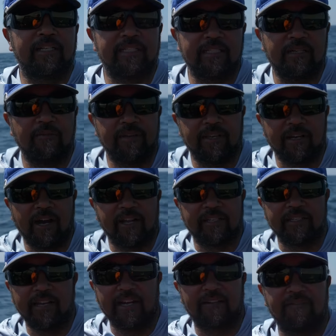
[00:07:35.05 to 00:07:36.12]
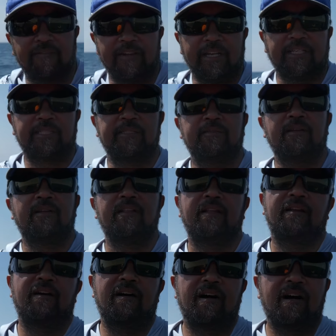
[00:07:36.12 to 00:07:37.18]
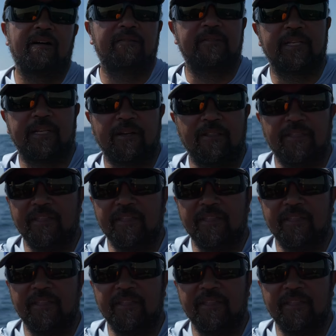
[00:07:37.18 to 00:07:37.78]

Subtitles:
until we contact fish. The good